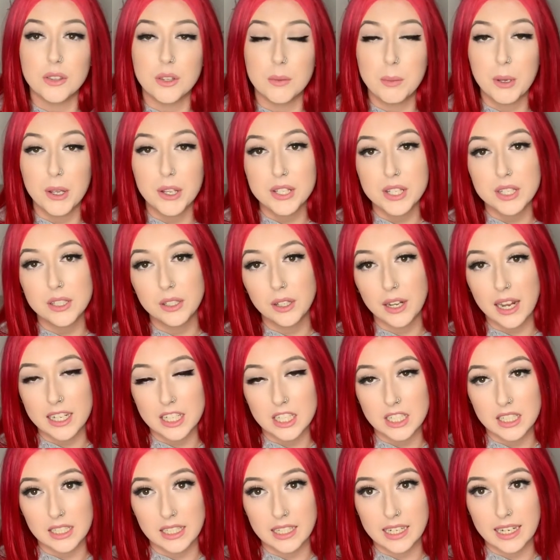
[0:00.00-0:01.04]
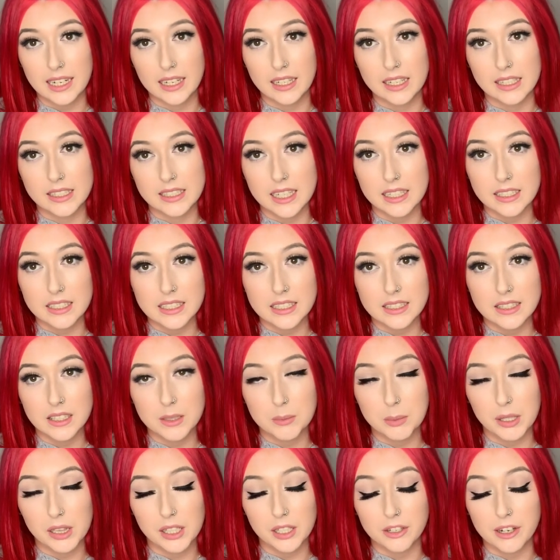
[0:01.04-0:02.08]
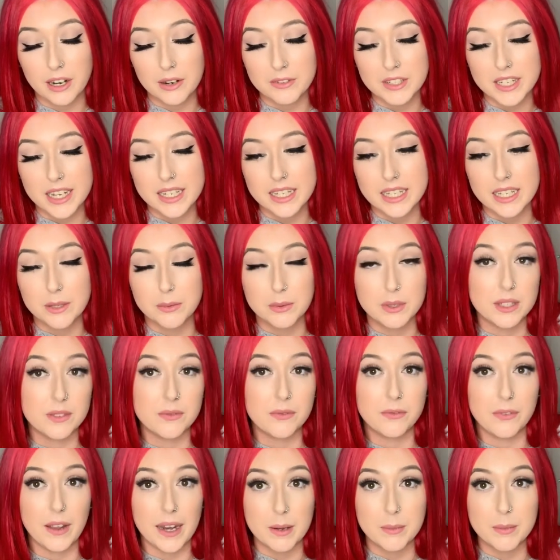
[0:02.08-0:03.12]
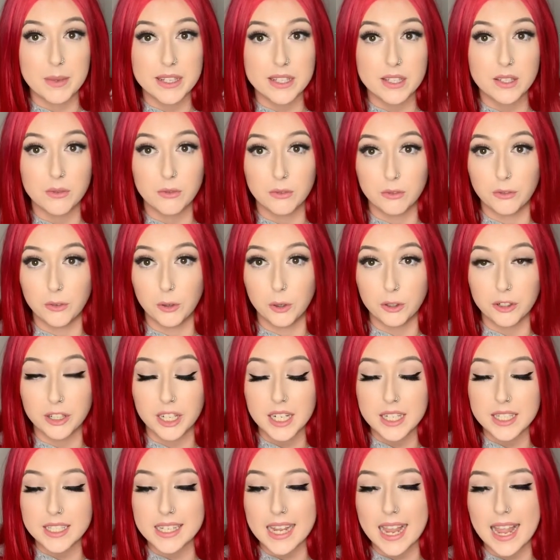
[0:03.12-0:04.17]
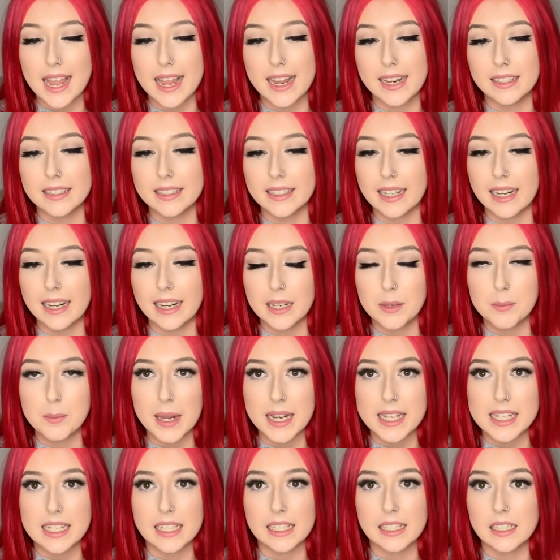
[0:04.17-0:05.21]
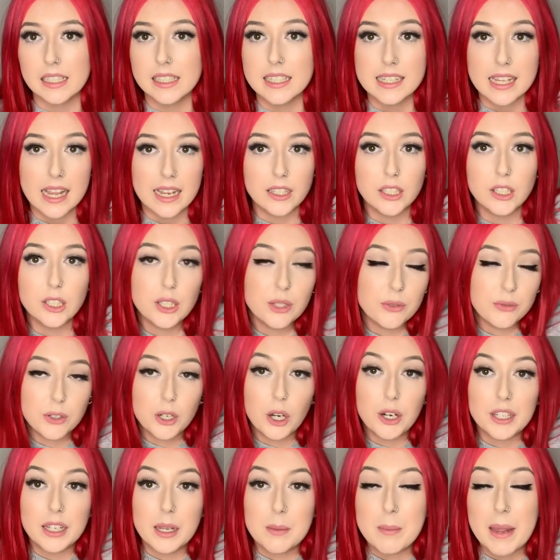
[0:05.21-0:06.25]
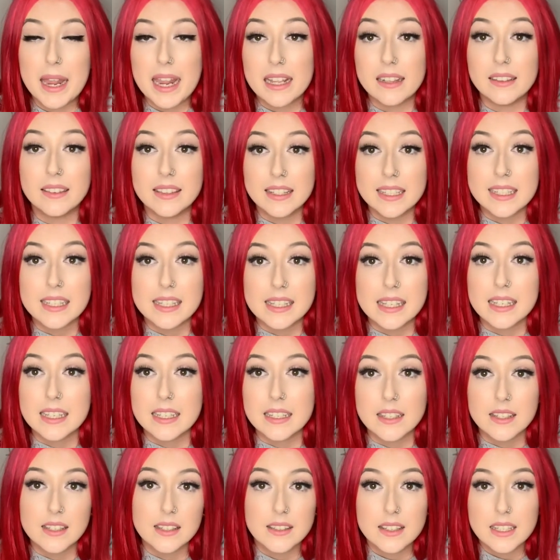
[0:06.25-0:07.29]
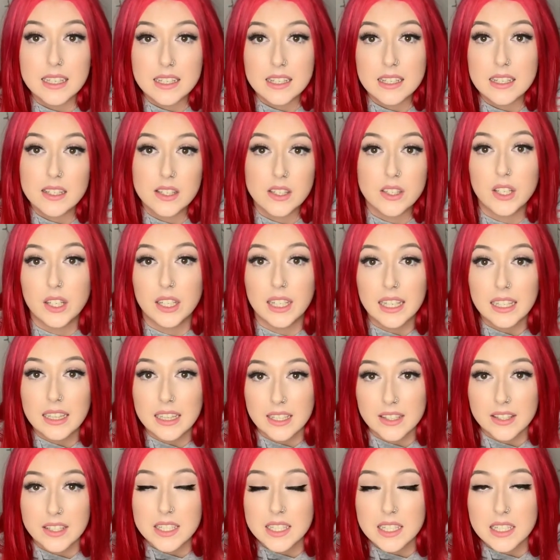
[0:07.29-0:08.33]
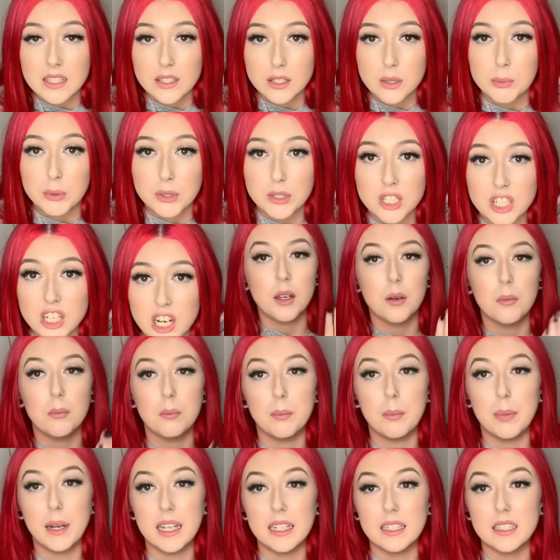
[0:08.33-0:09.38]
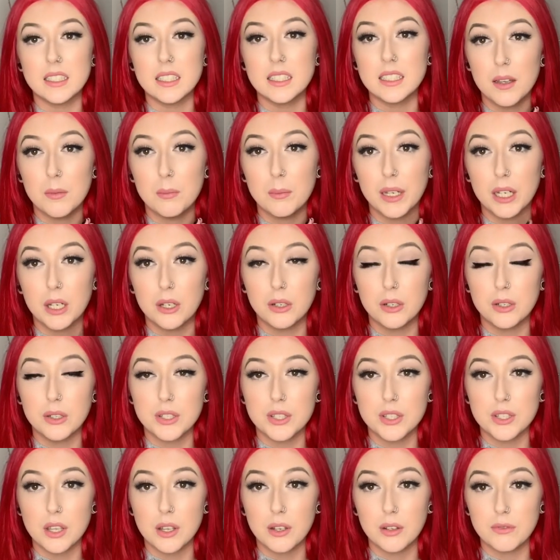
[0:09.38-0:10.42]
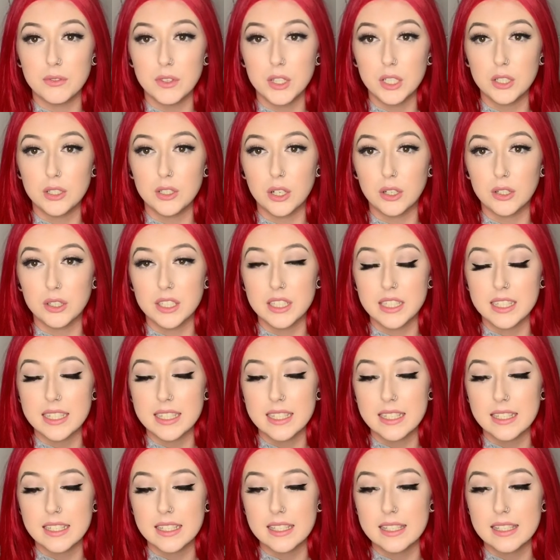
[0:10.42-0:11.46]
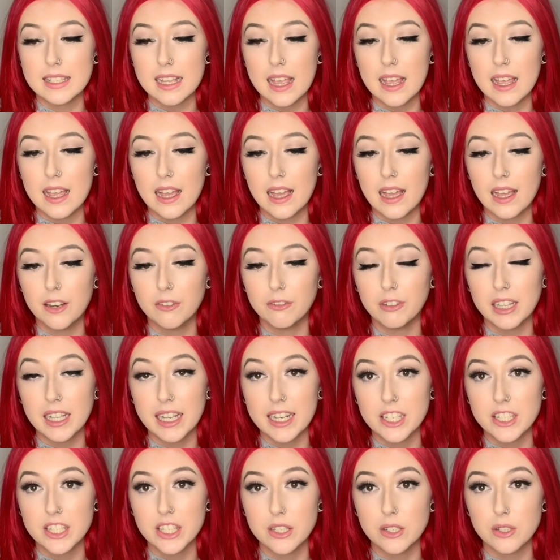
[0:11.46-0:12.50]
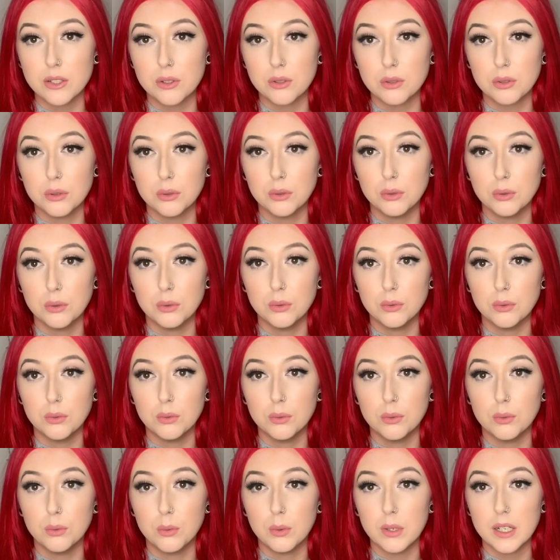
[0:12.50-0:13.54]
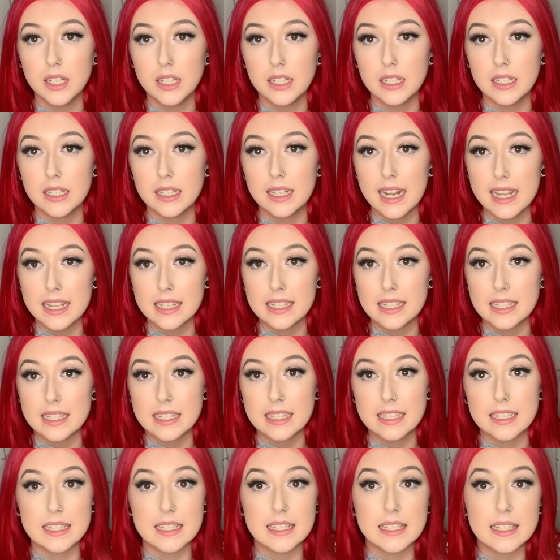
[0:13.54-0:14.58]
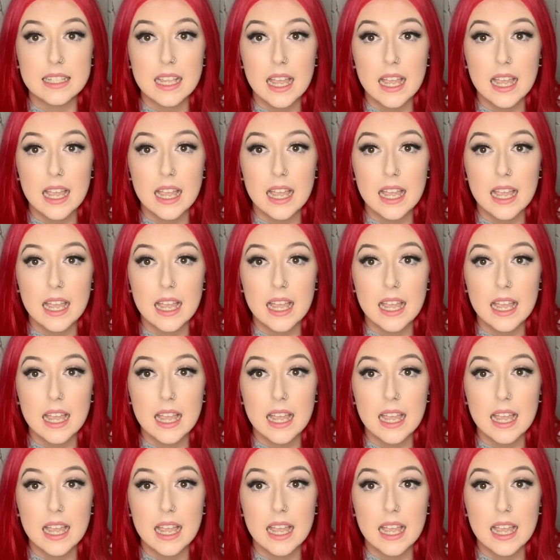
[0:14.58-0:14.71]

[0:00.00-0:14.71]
the person who actually conducted the polygraph test, he was famous for it, and he basically said, "You've got your man. This is the killer. This is the butcher." But because of the doctor's relations to Ness's